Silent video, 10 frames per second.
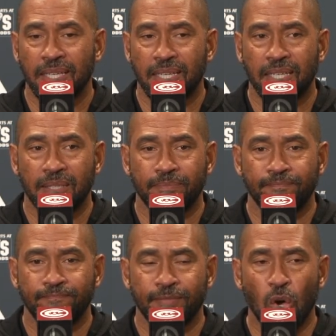
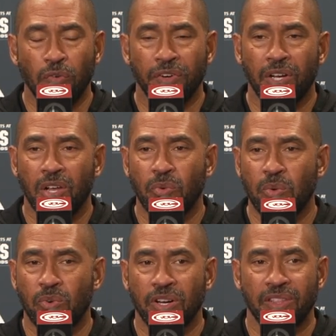Um, overall, we
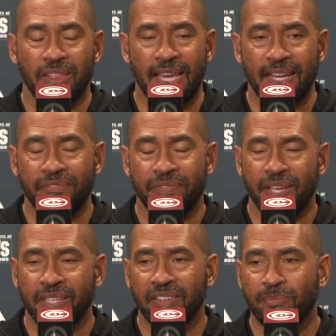weren't that
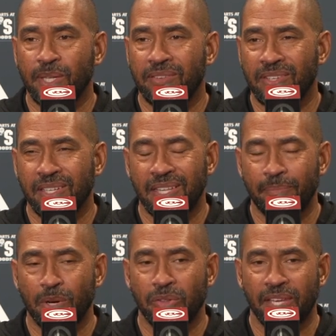effective, but still, they
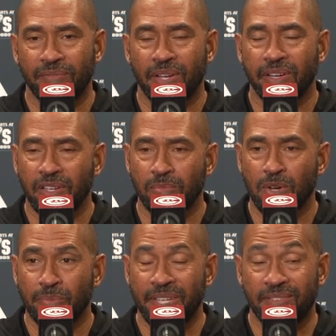both had very good
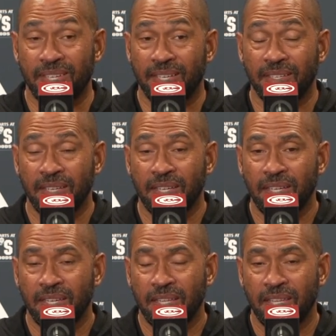moments, and
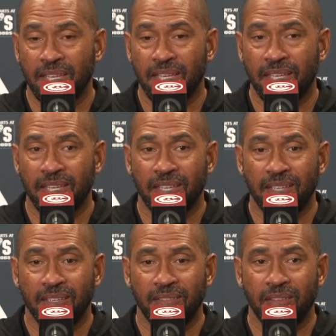
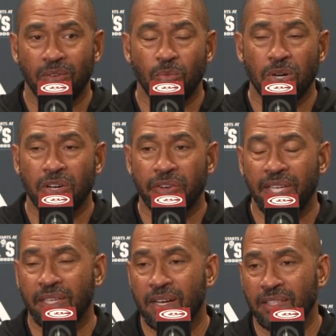the the work
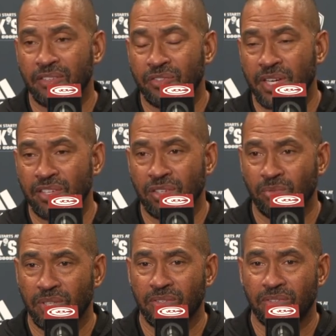rate and
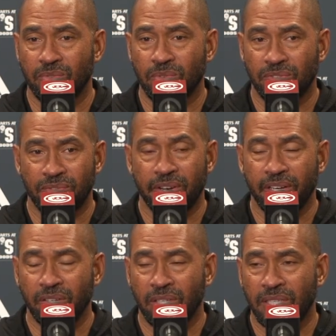concentration was was
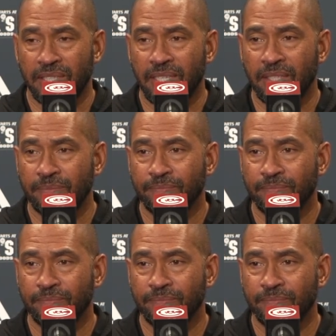very good all day.